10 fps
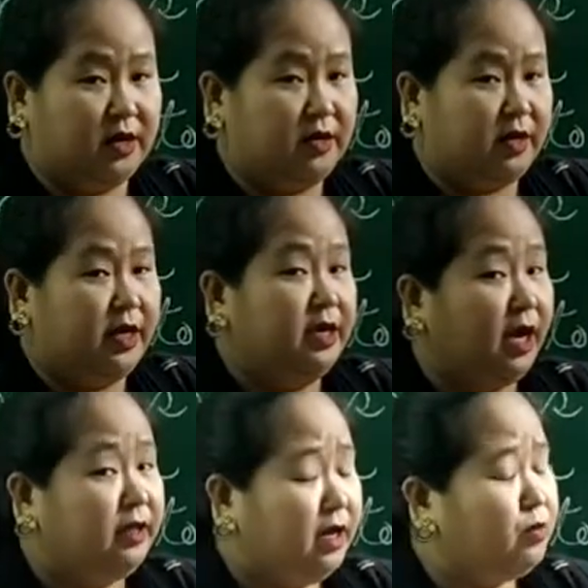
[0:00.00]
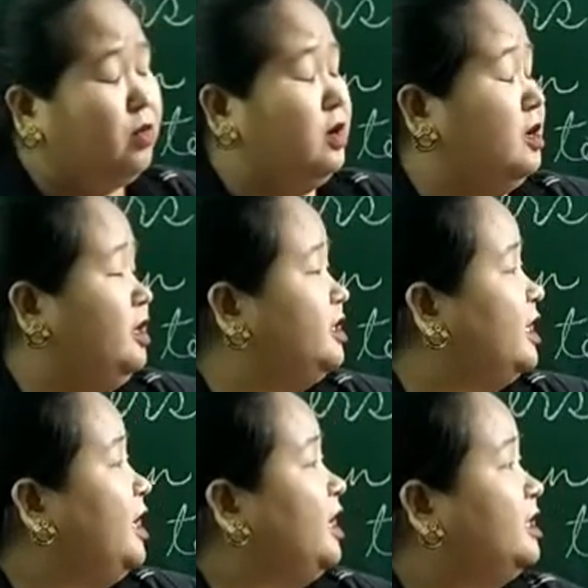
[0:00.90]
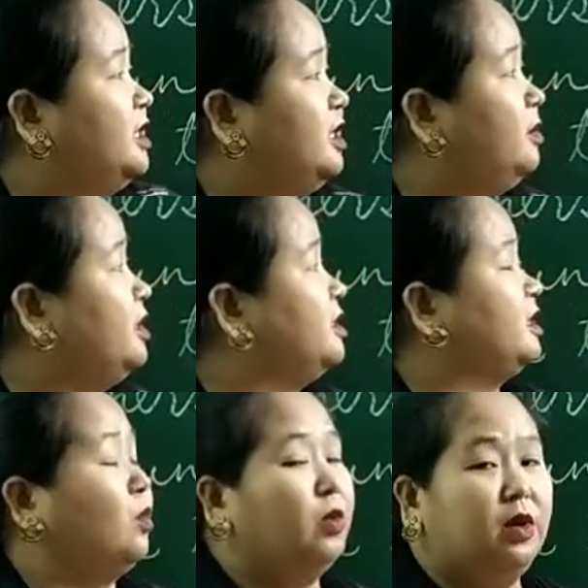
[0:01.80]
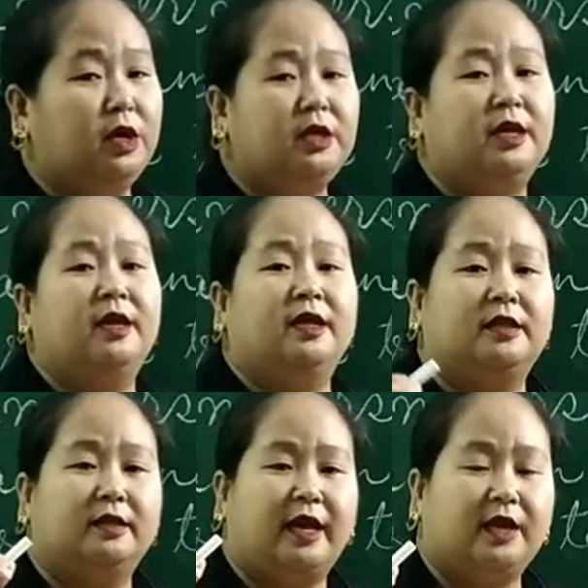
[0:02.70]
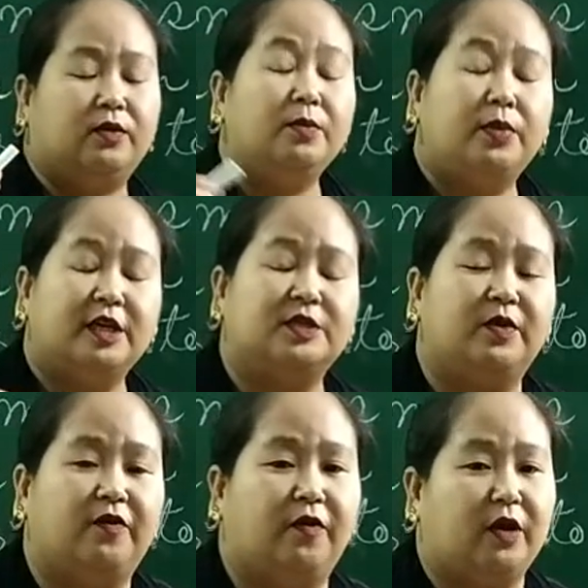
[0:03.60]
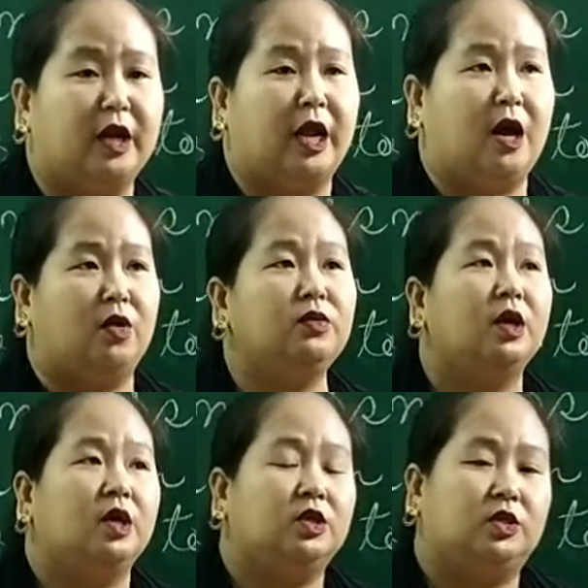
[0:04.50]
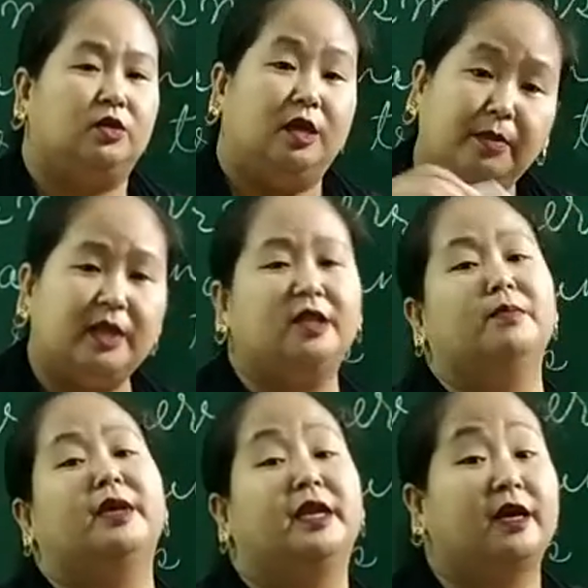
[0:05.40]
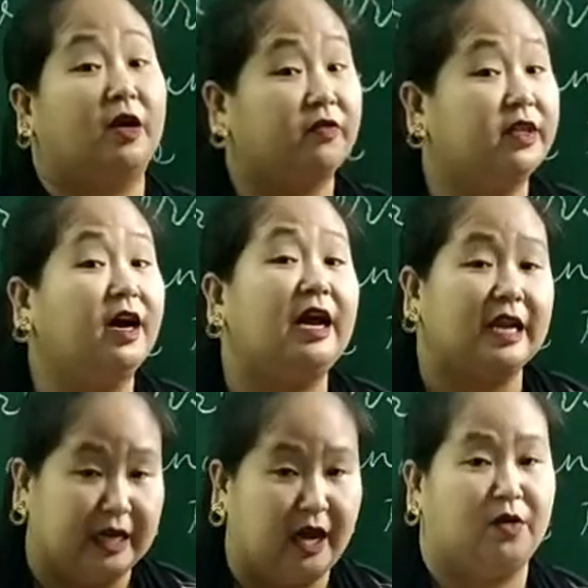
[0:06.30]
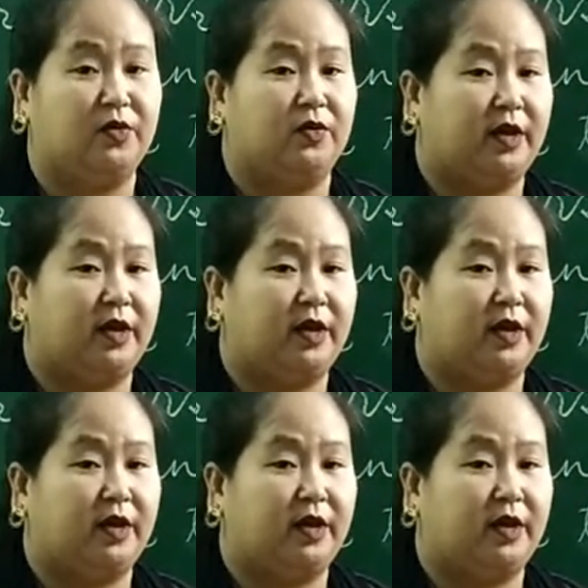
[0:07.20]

Okay, in other words, determiners are words that we place before a noun to limit the meaning of the noun.